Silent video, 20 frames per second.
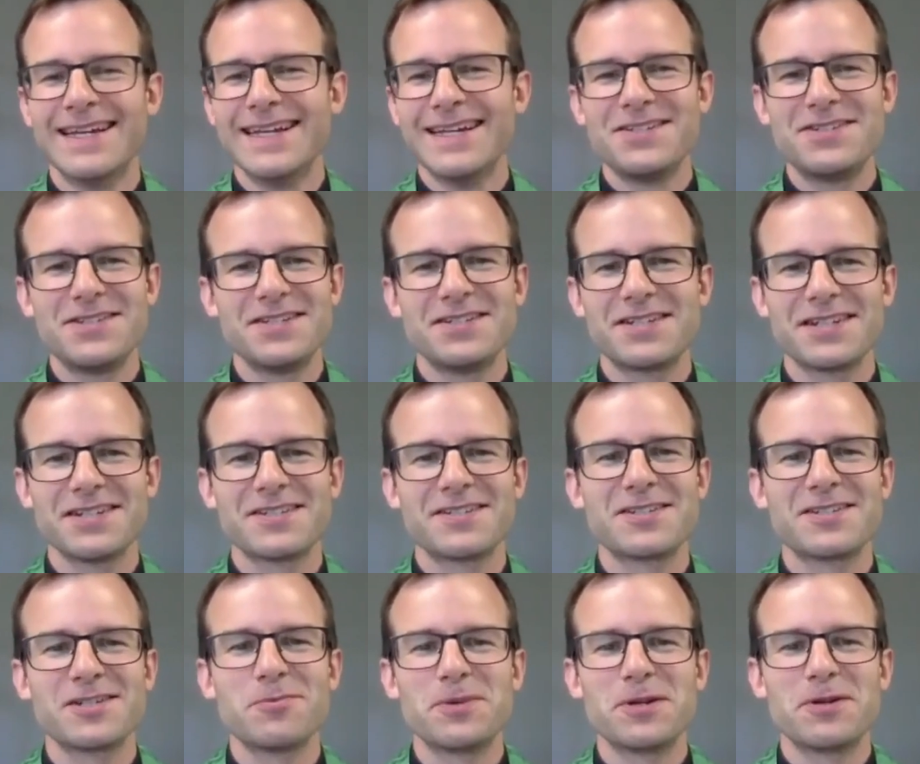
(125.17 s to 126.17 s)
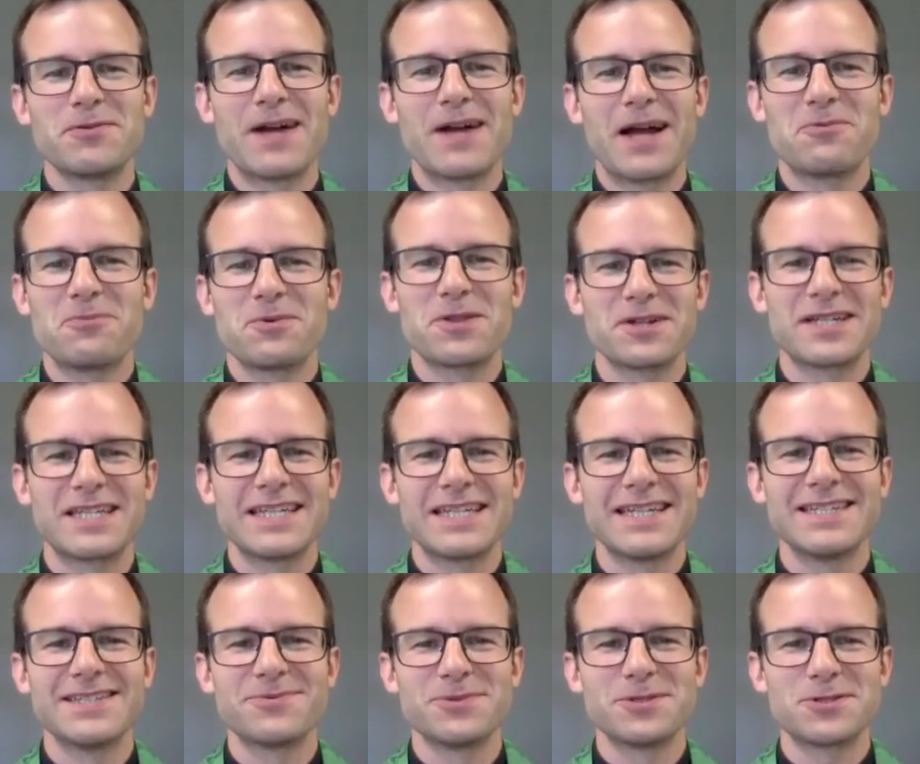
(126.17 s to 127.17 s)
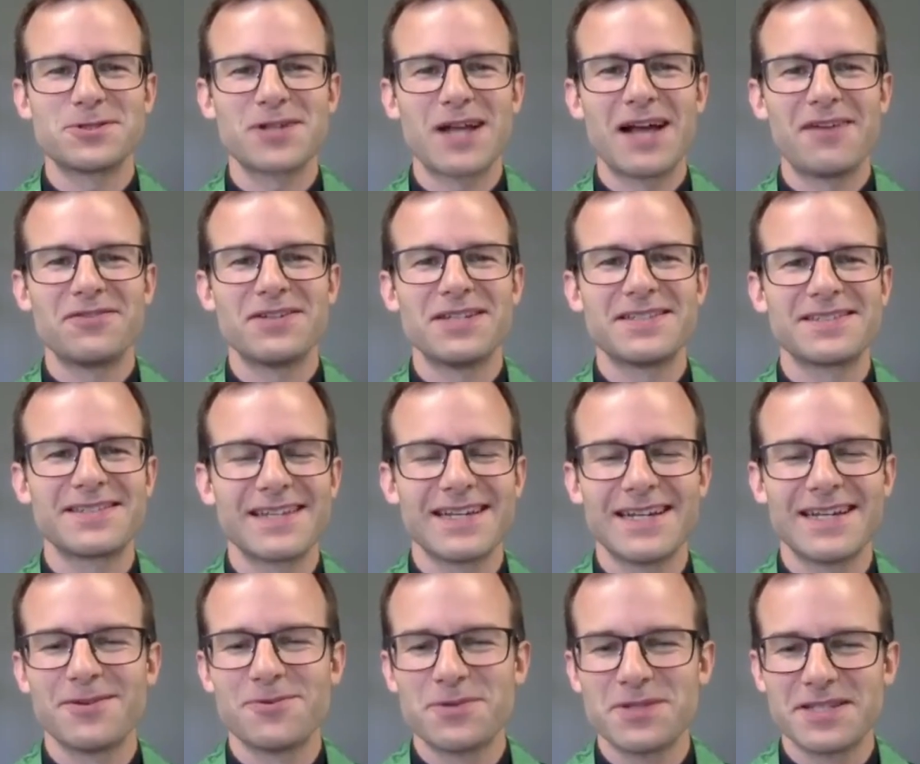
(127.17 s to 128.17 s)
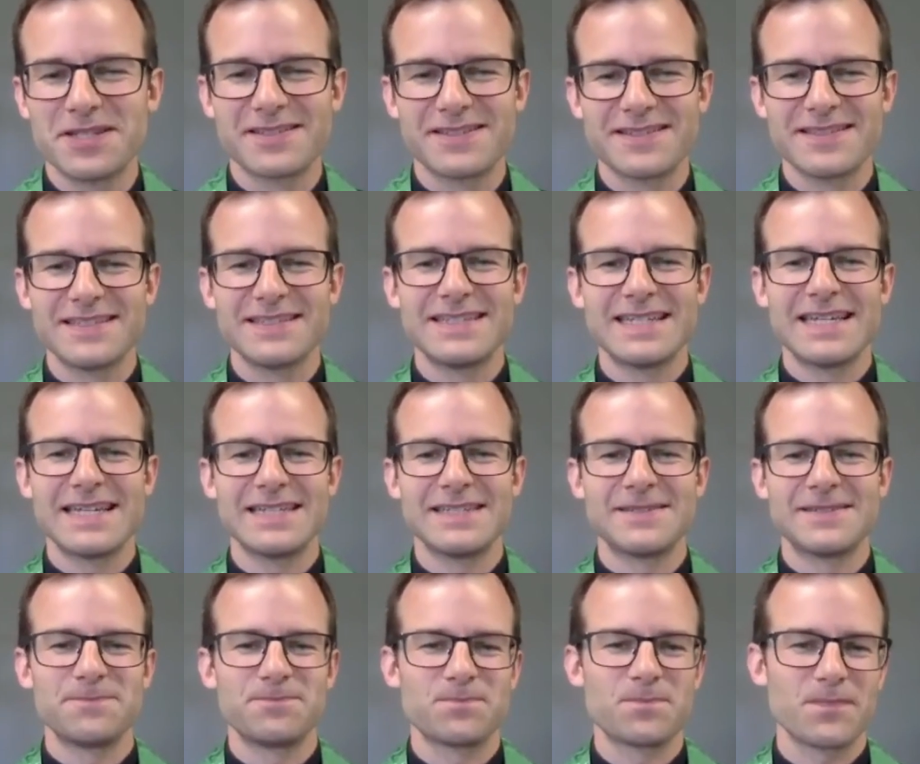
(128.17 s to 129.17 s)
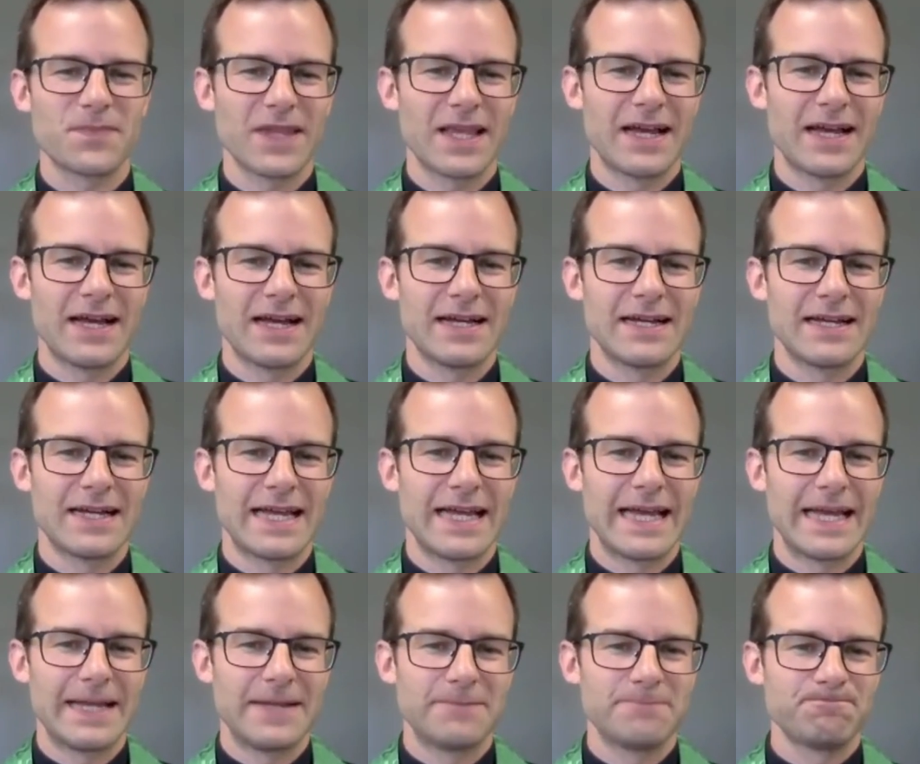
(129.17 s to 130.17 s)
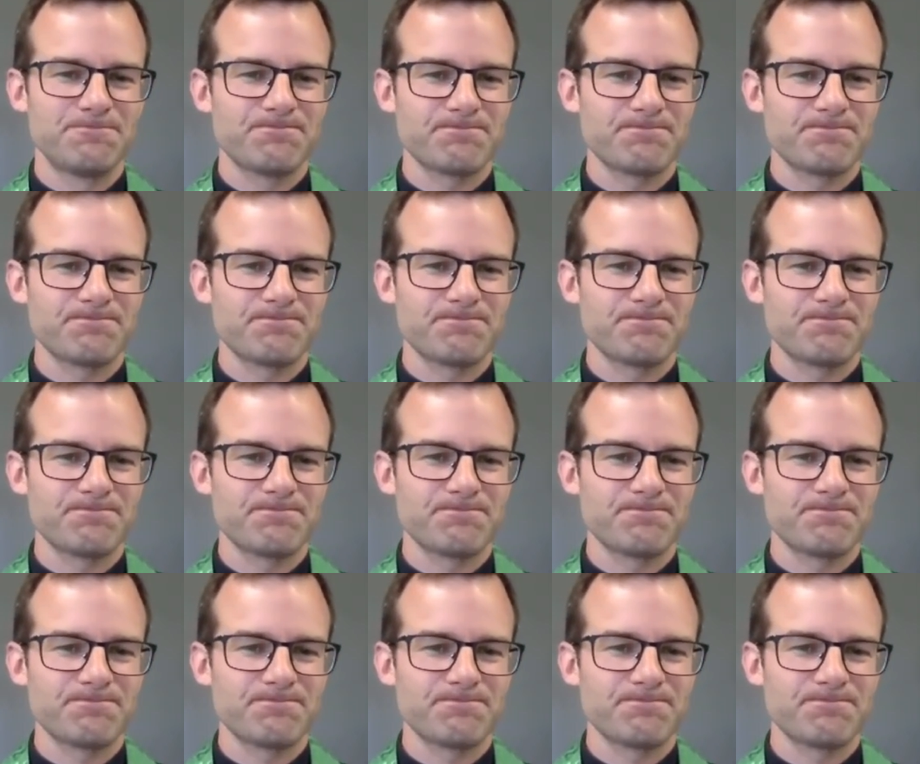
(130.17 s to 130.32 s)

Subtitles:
She's going to still be around with her kids and with Travis with us in the days ahead.